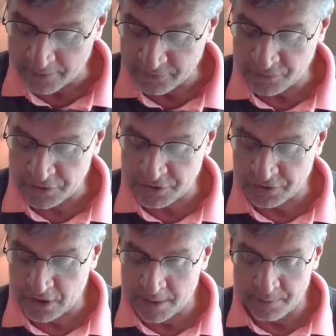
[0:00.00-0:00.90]
have
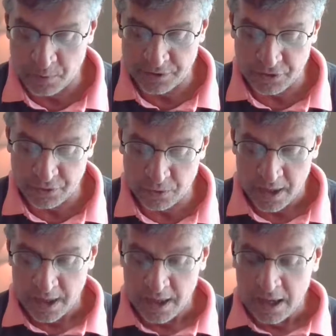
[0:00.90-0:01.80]
sufficient time in which to
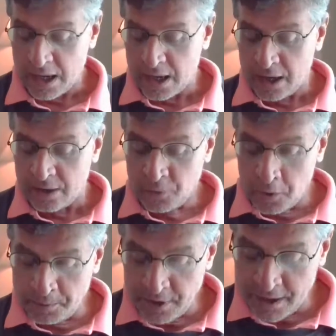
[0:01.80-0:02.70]

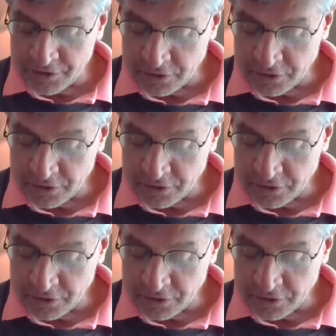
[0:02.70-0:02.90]
formulate a